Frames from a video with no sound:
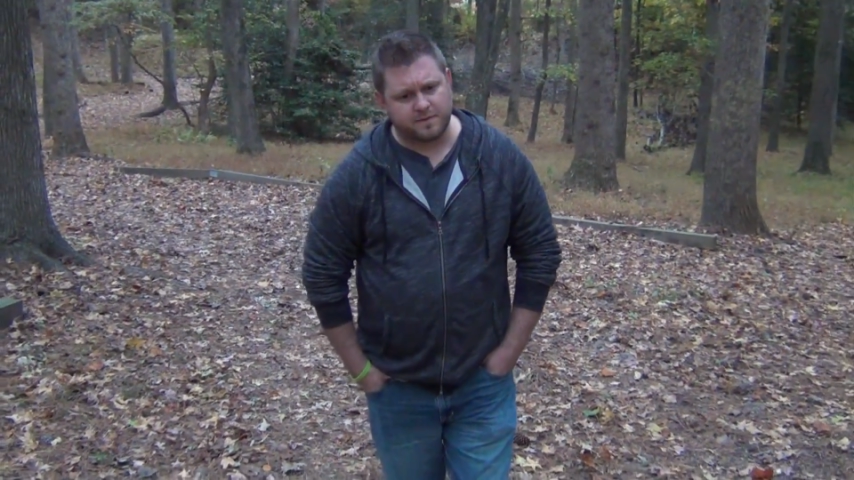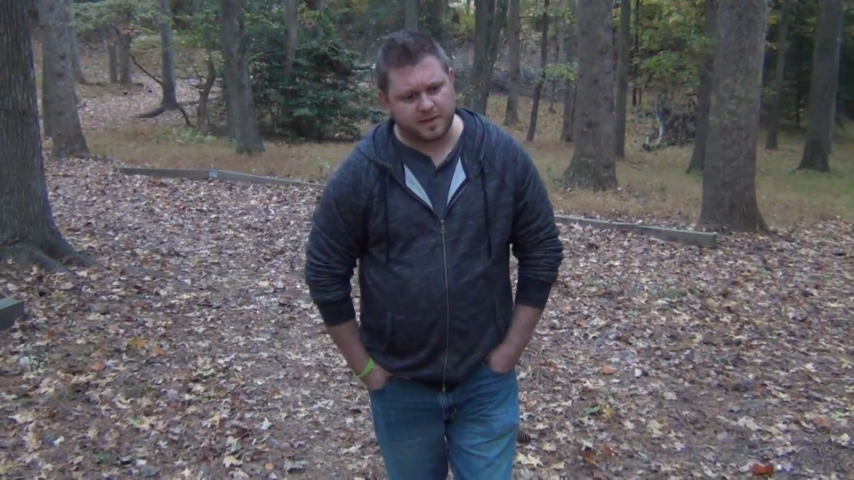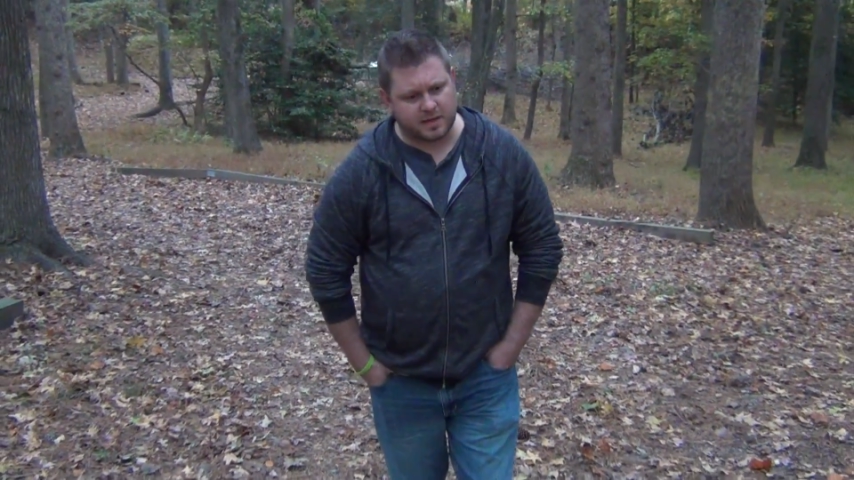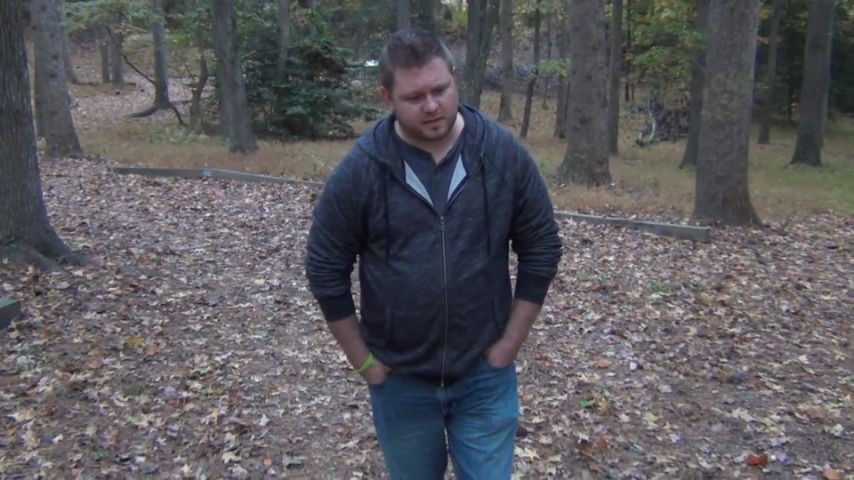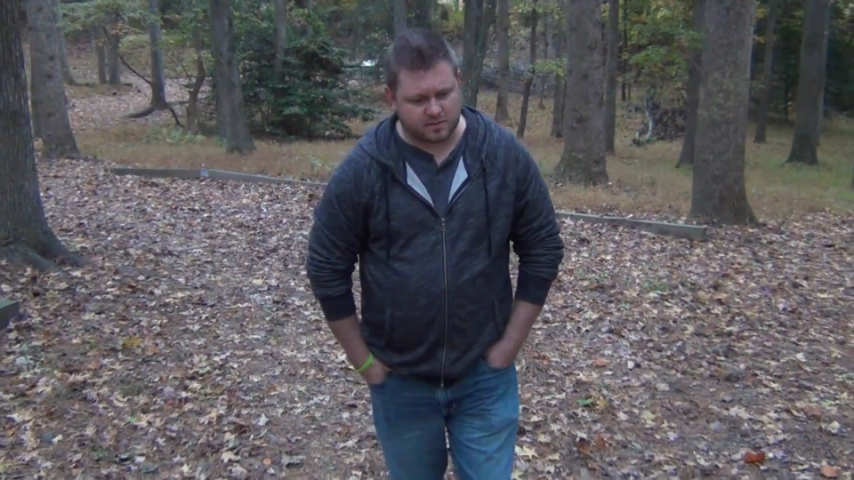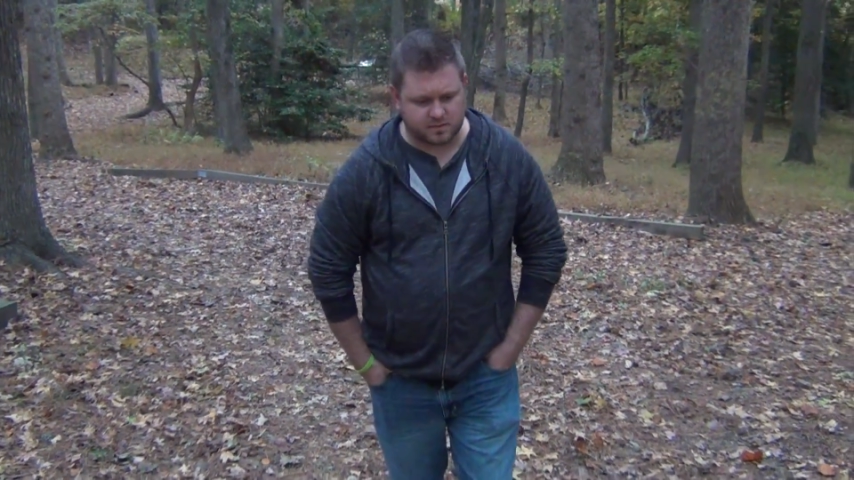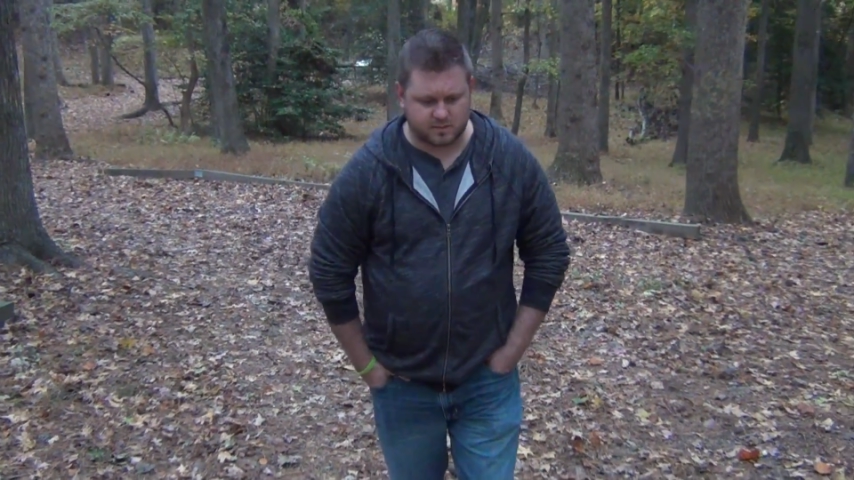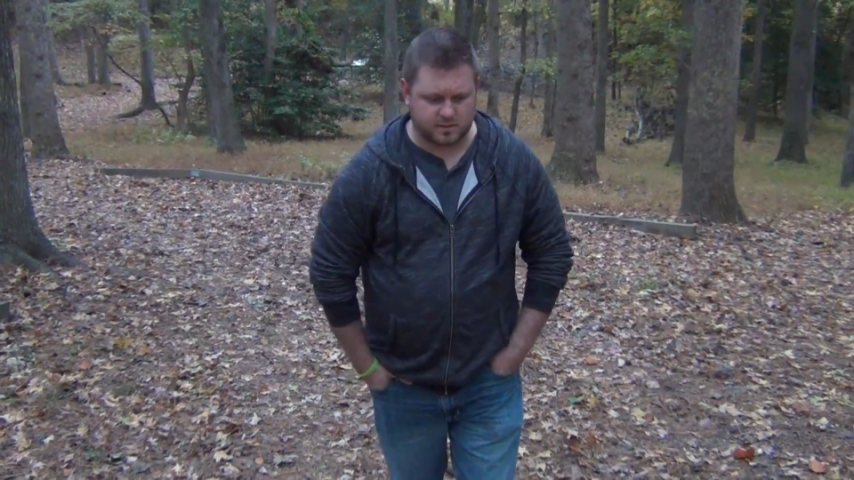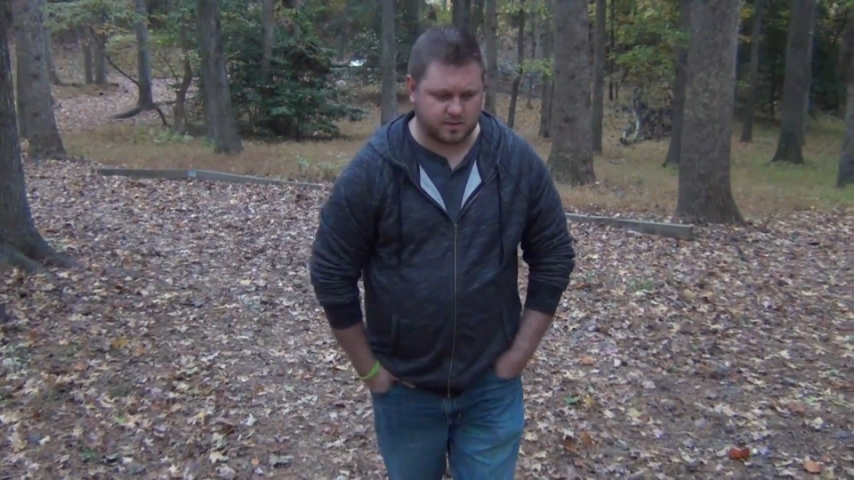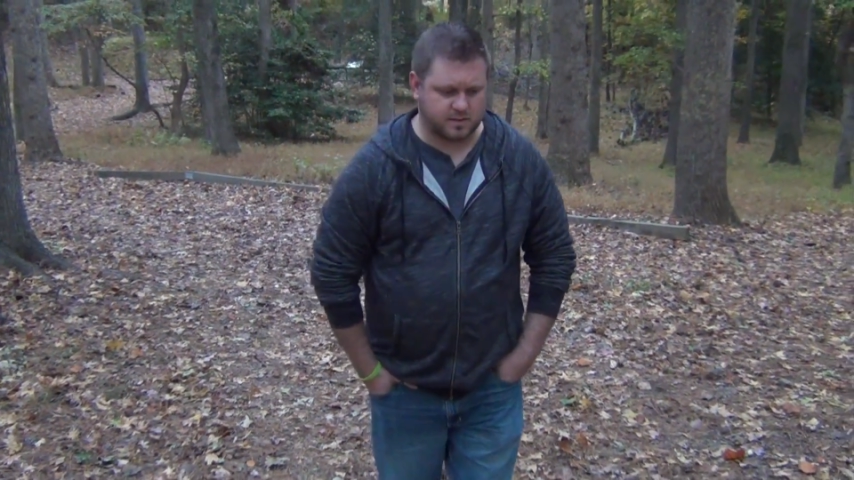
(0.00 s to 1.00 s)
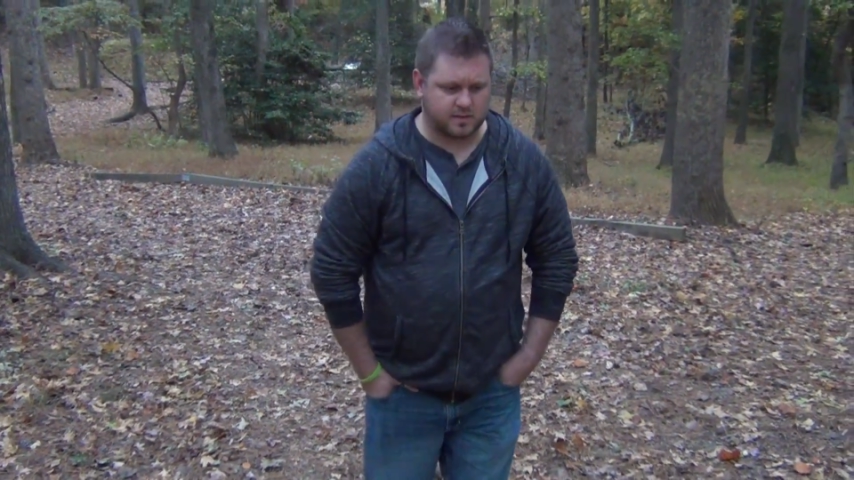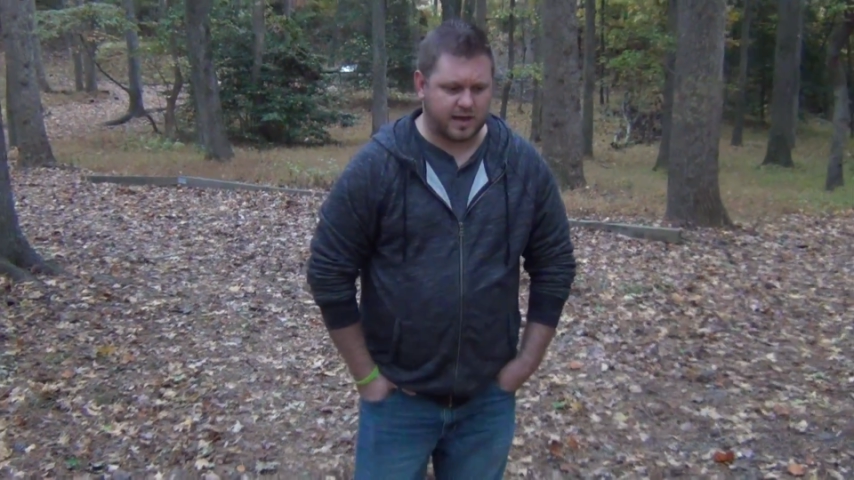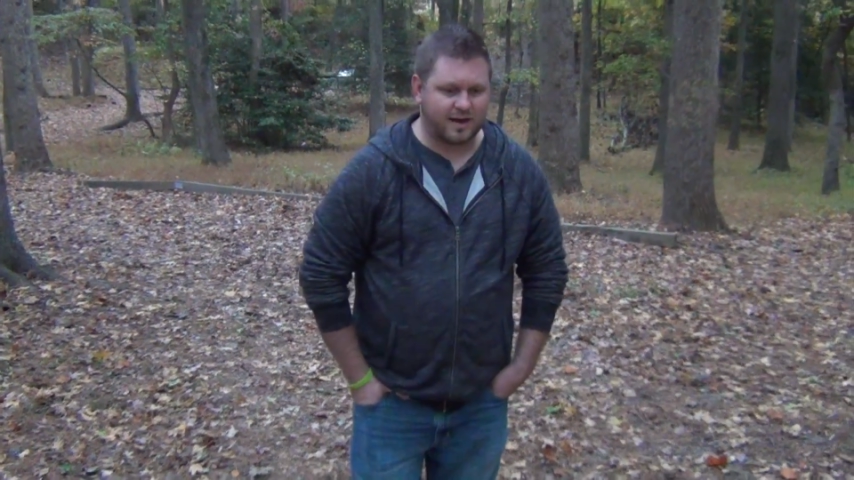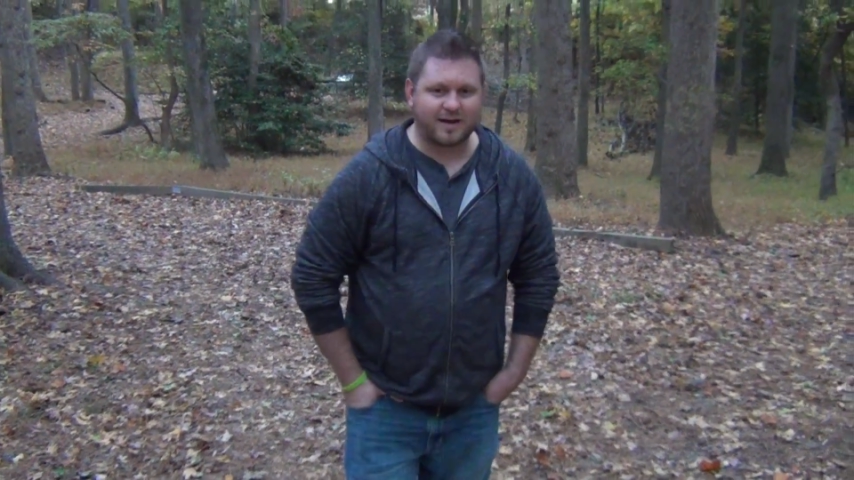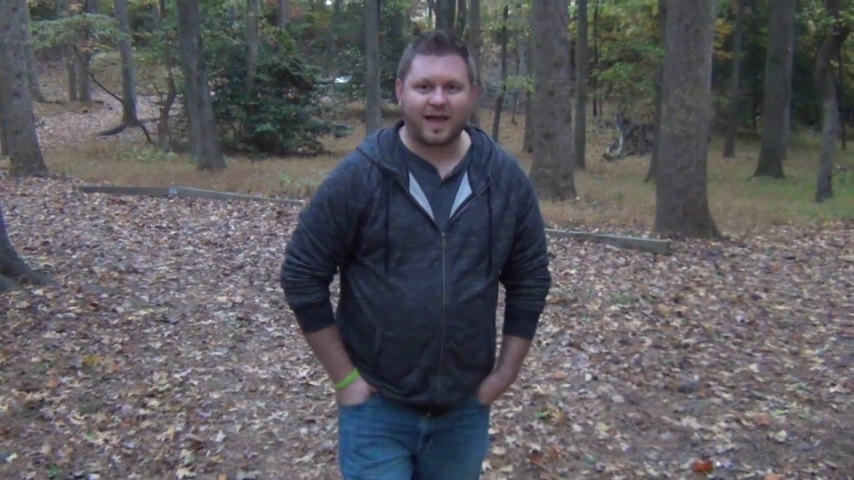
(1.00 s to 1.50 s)
it gets
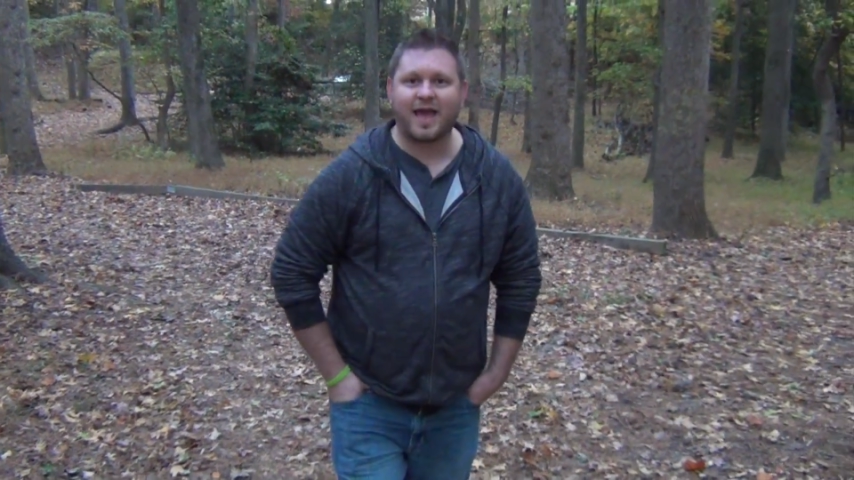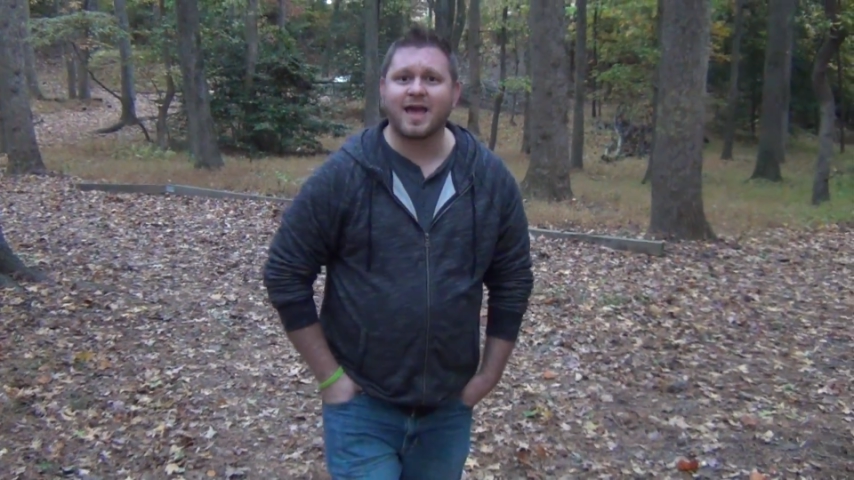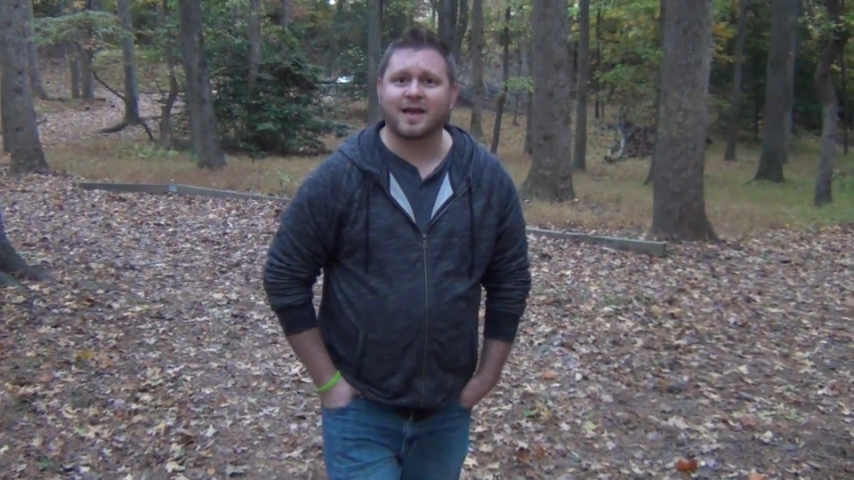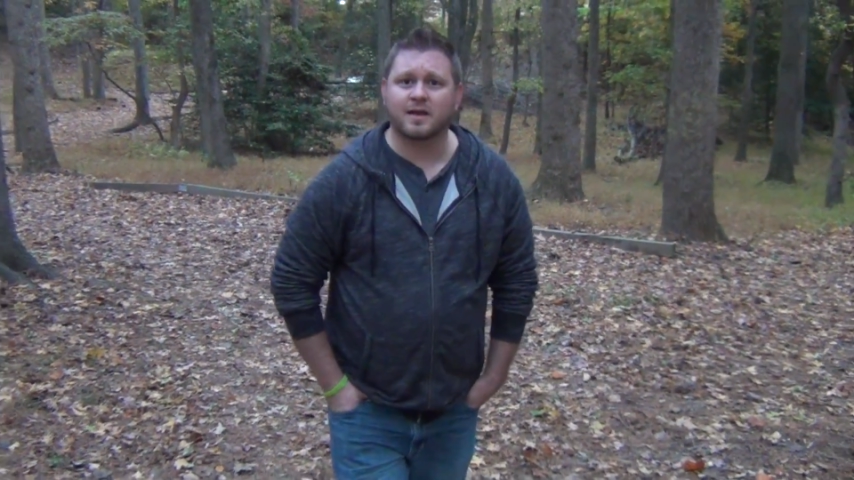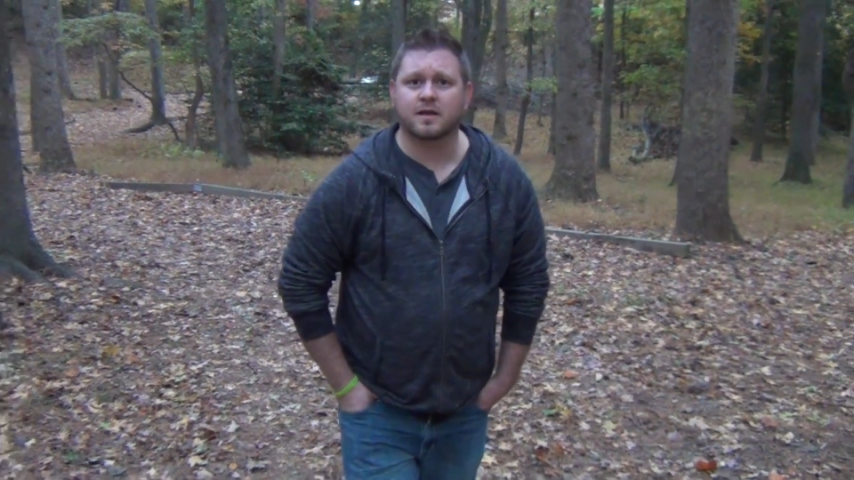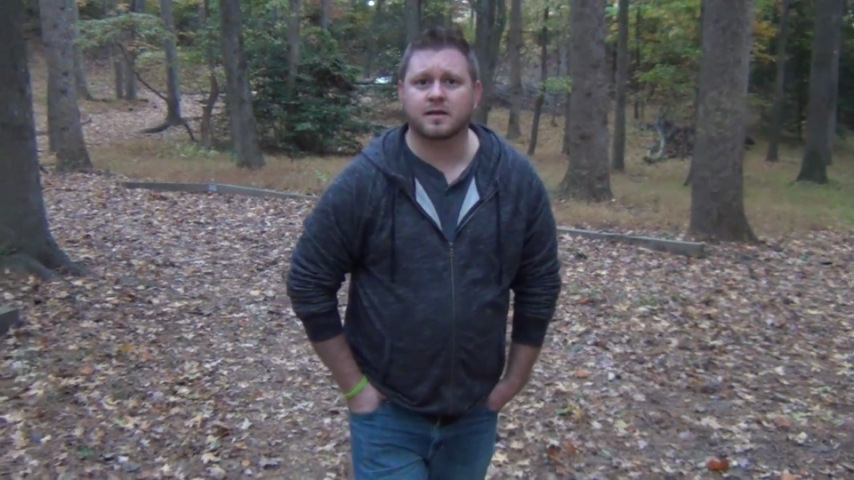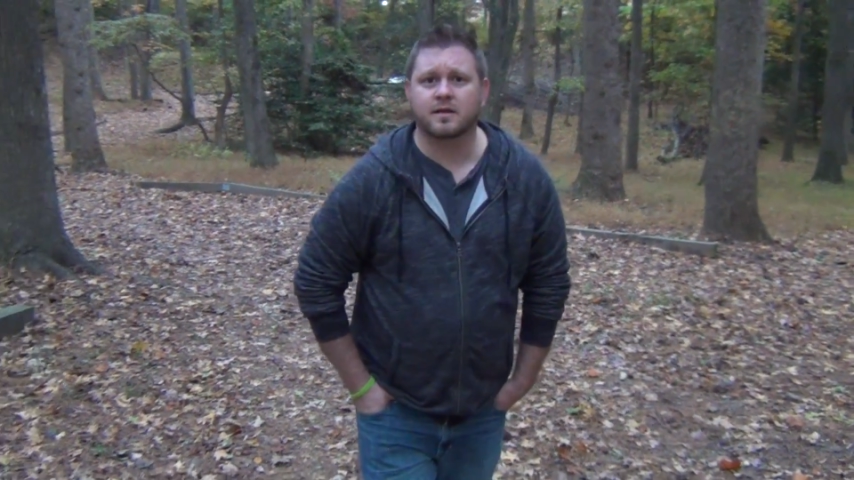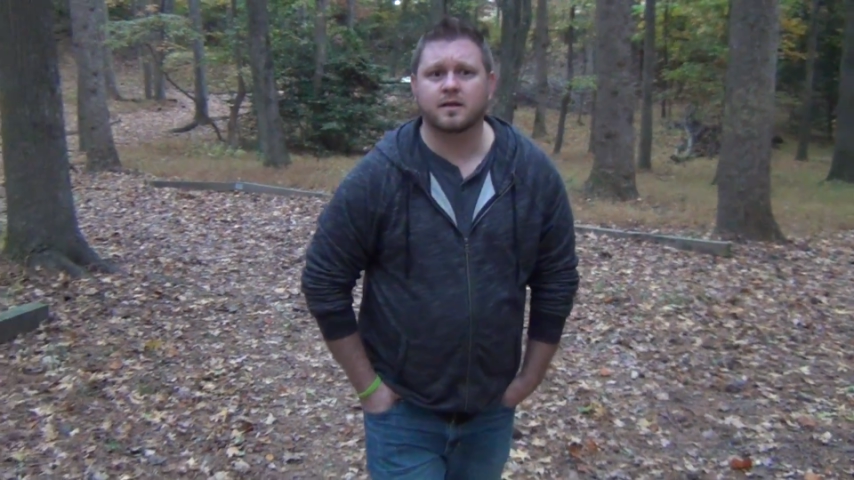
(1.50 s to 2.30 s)
out of hand,